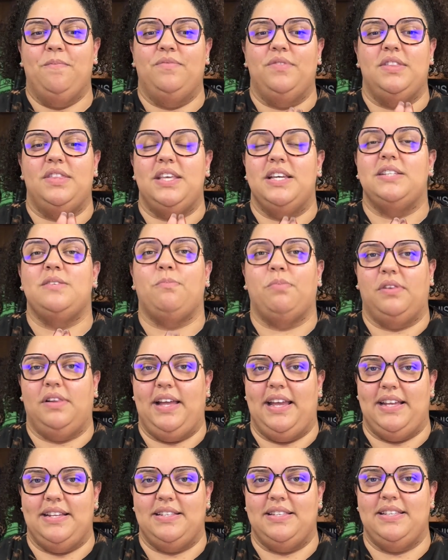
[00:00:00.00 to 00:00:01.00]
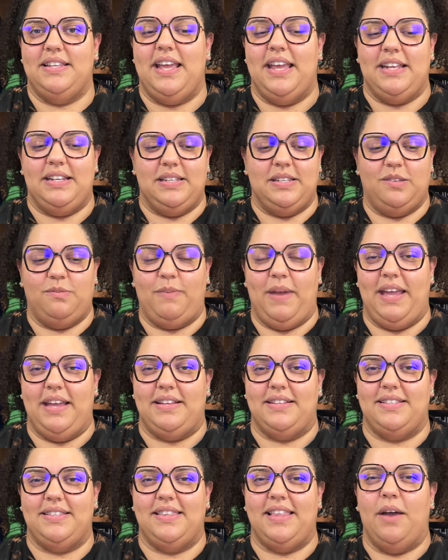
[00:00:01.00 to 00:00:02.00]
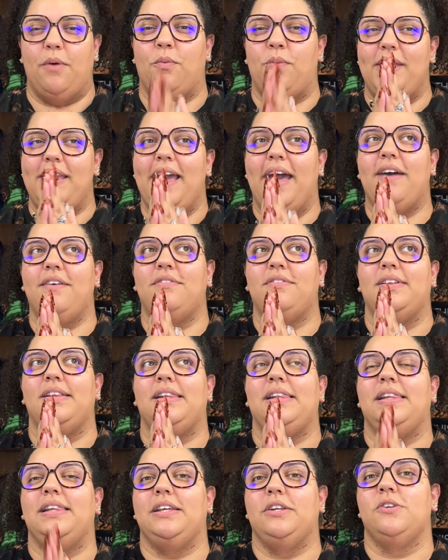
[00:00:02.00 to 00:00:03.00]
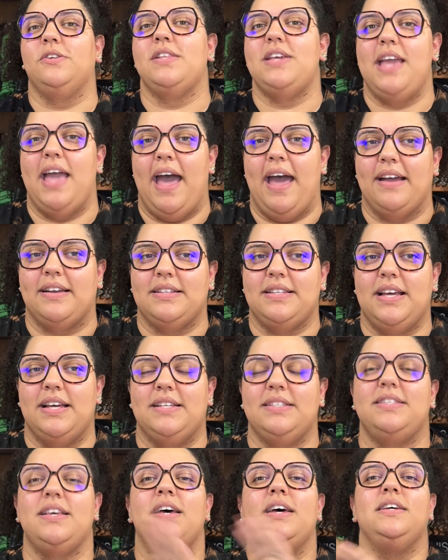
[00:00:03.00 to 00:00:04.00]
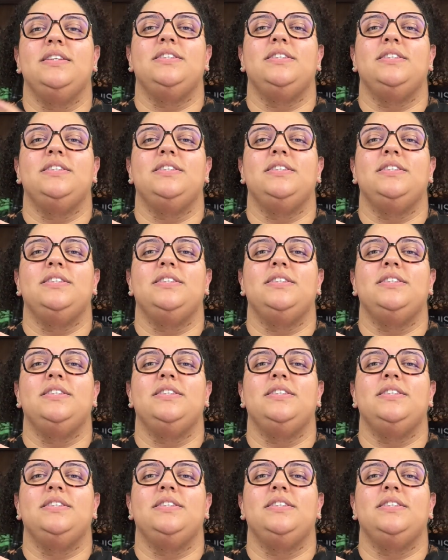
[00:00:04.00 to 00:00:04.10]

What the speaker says: this place in space that we have literally access